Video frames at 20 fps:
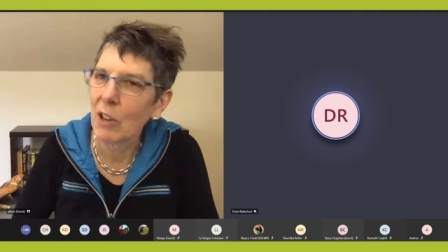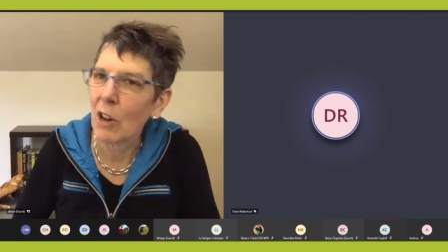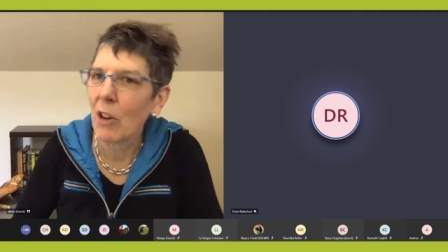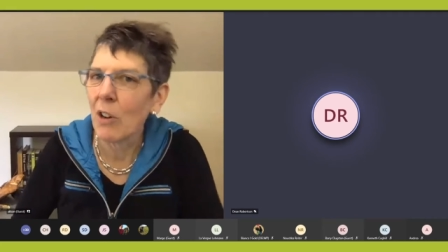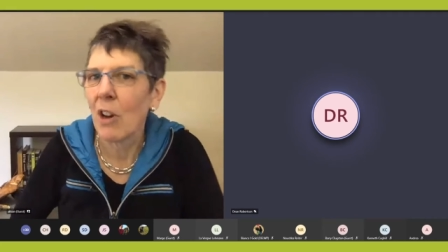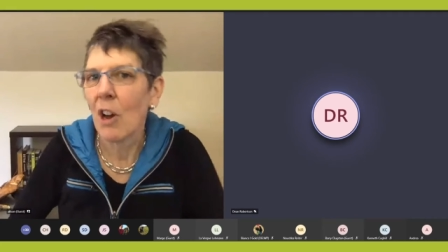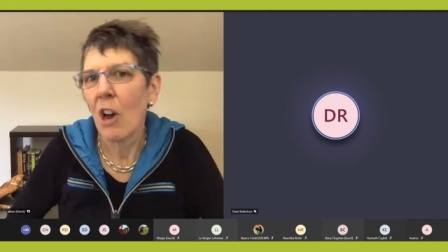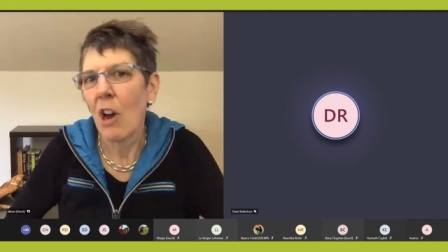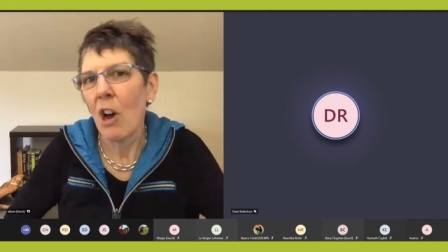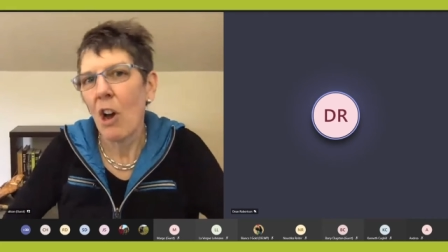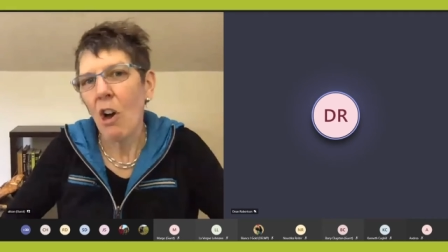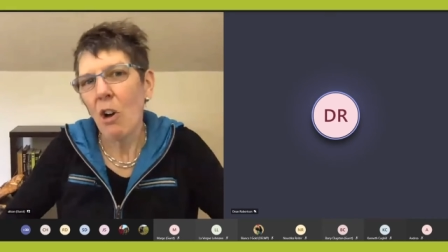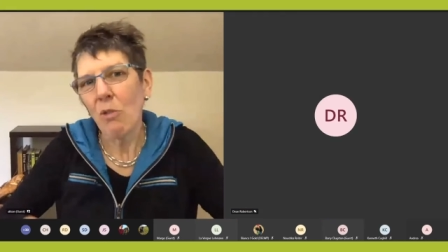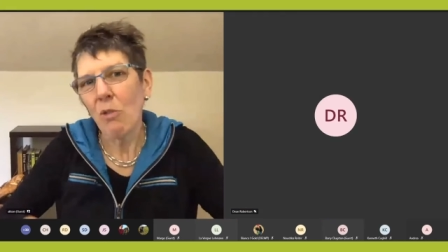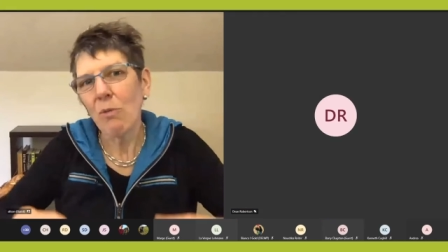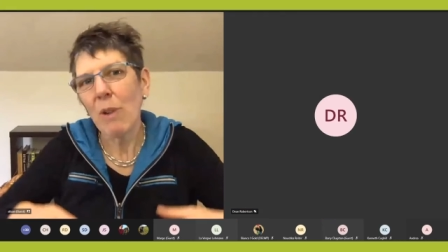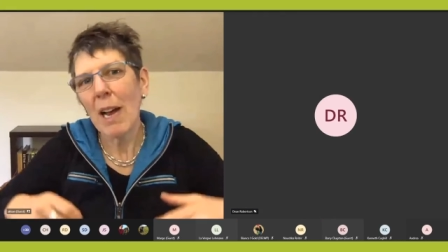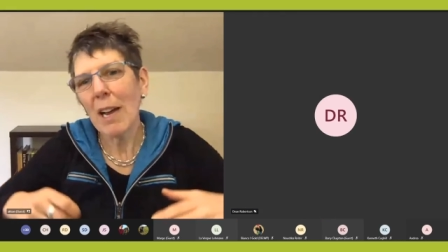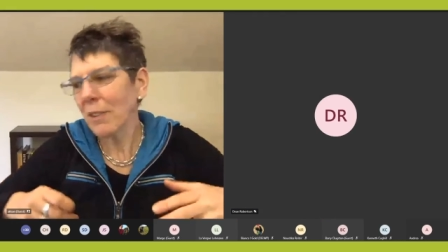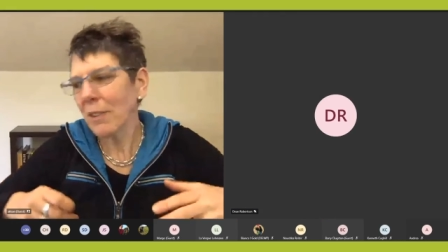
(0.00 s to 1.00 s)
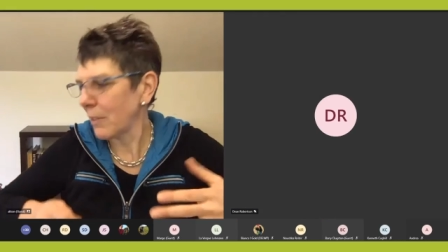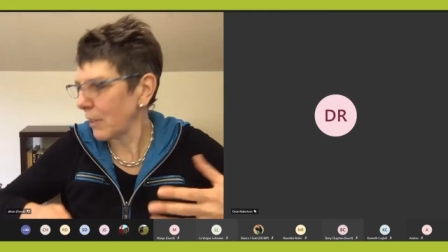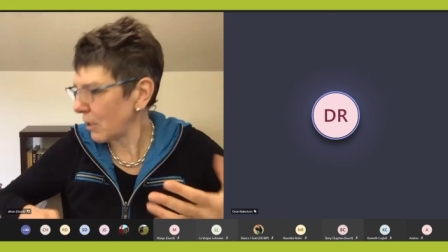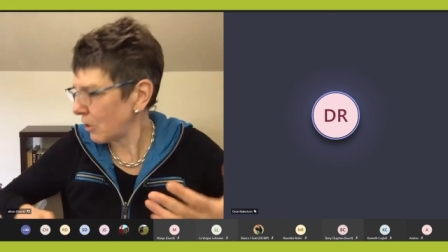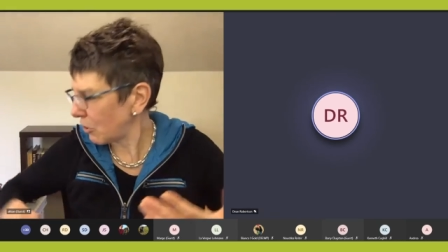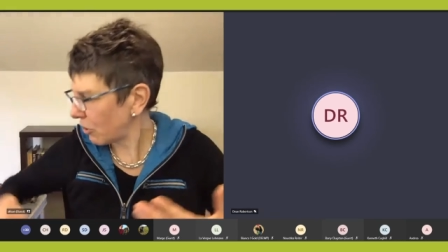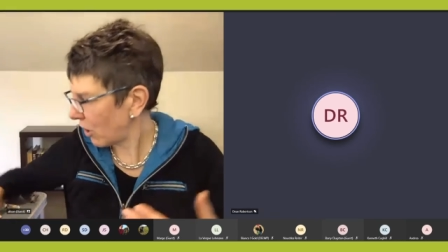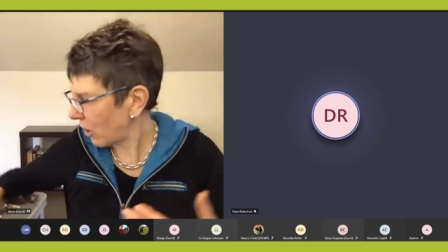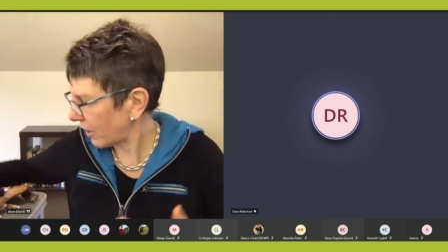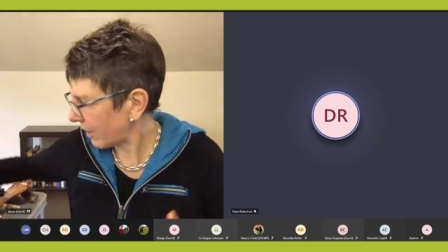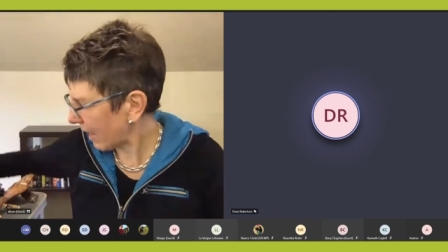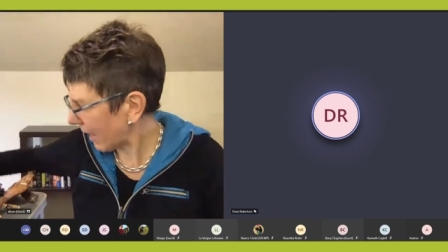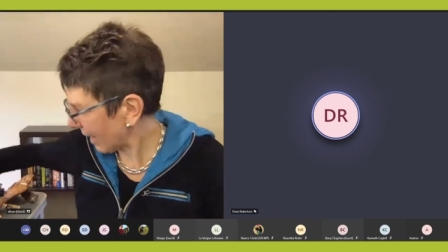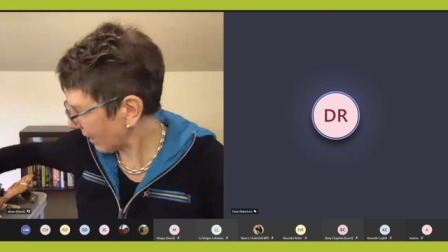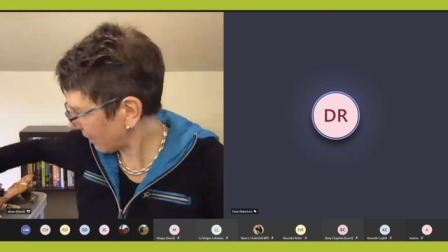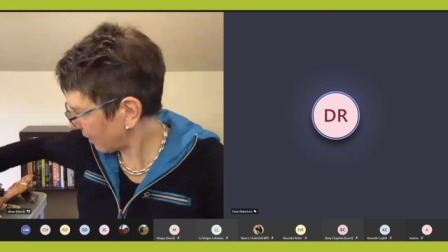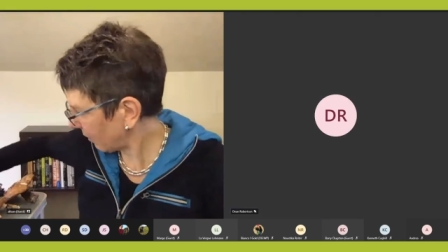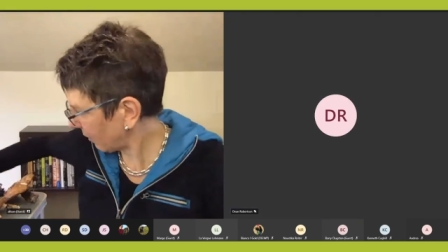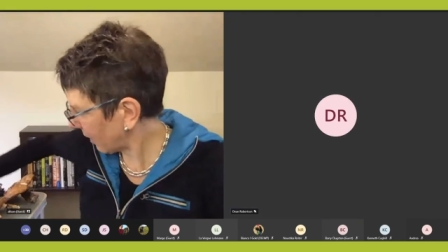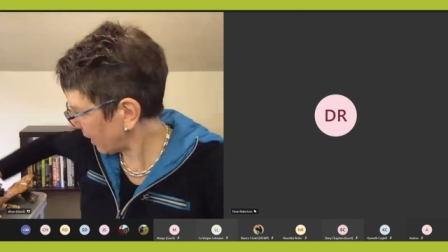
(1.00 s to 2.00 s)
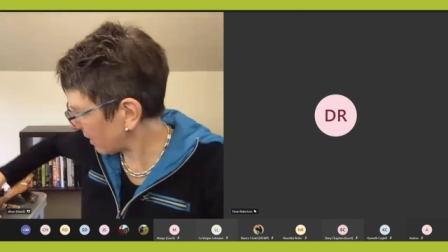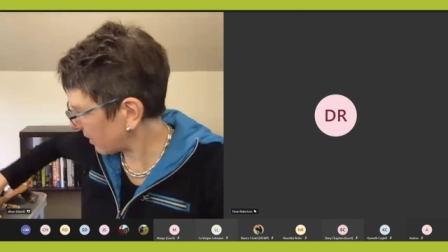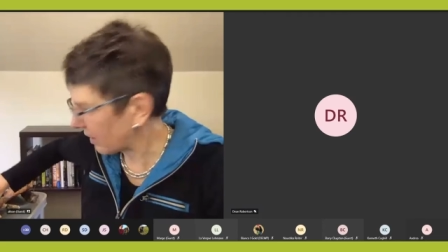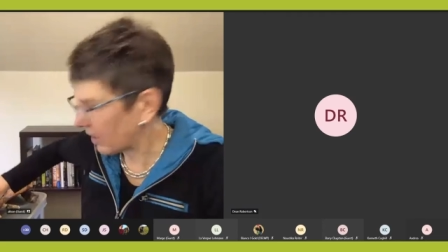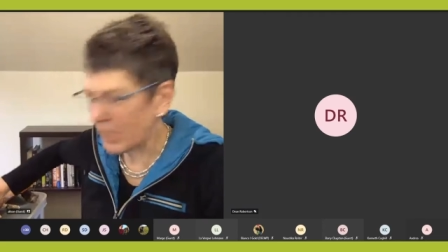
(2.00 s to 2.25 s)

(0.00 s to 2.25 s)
So rather than trying to actively